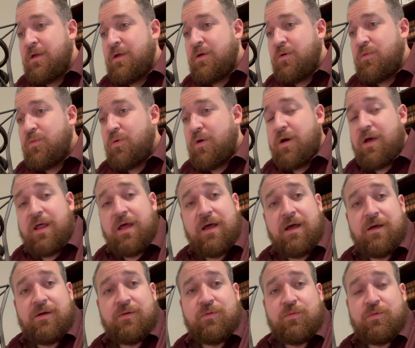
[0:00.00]
What
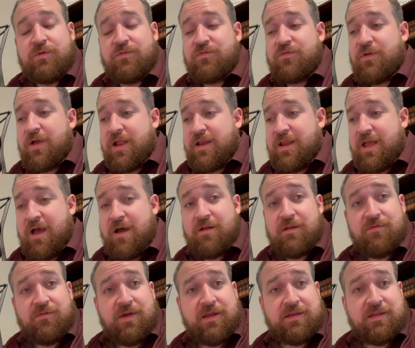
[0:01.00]
I would find out
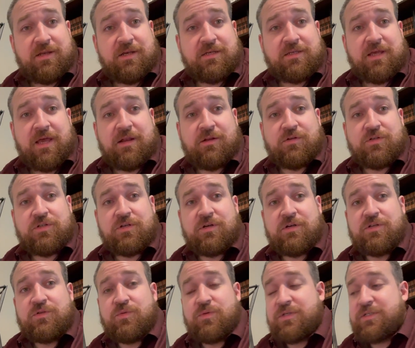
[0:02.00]
if I did a title
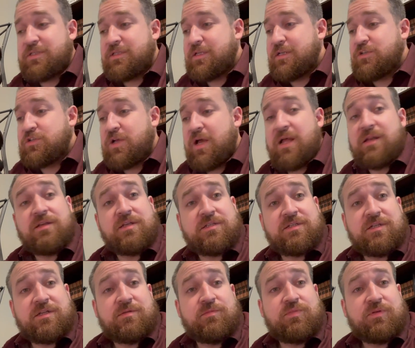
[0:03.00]
search was that John
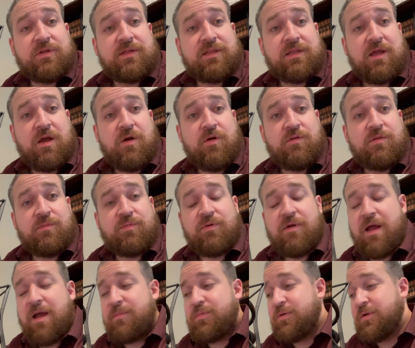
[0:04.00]
doesn't completely own the
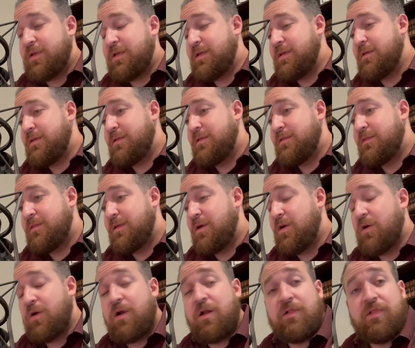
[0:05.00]
property. There
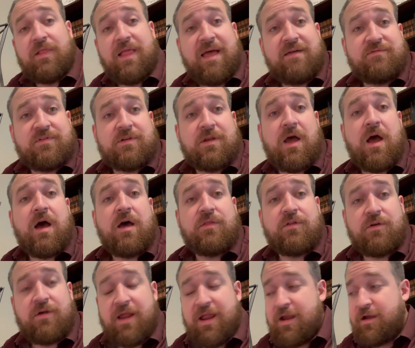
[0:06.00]
are 11
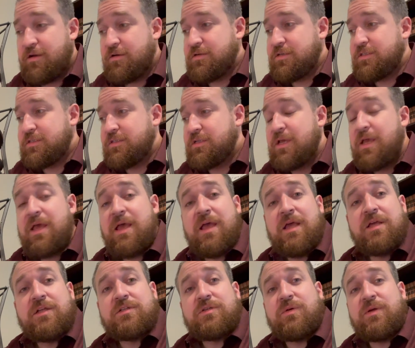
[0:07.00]
other heirs.
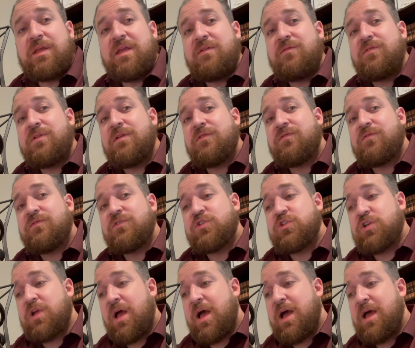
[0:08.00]
So even if
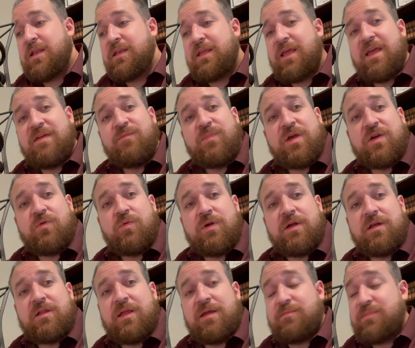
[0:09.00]
John gave me a
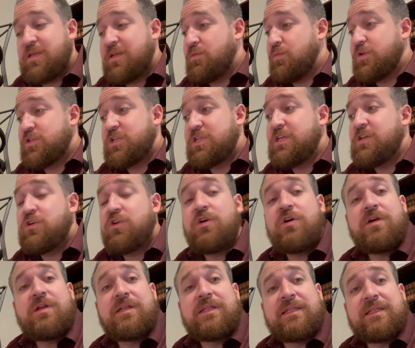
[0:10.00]
quitclaim deed, which he
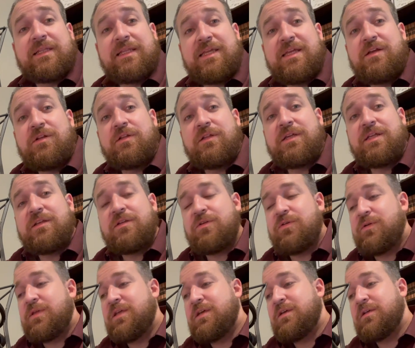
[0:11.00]
could legally
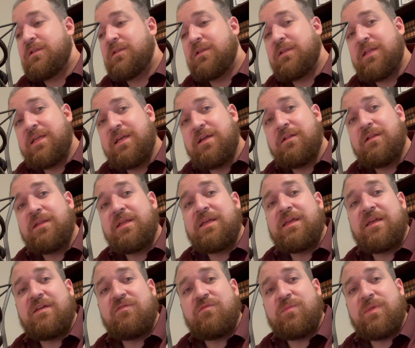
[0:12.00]
do, he could legally
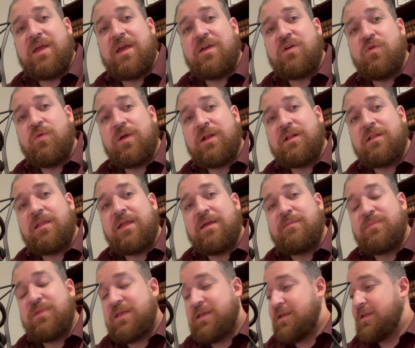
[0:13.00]
give me a
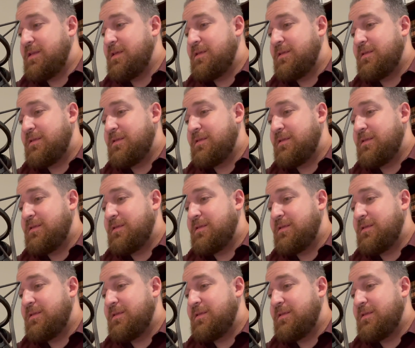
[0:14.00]
quitclaim deed,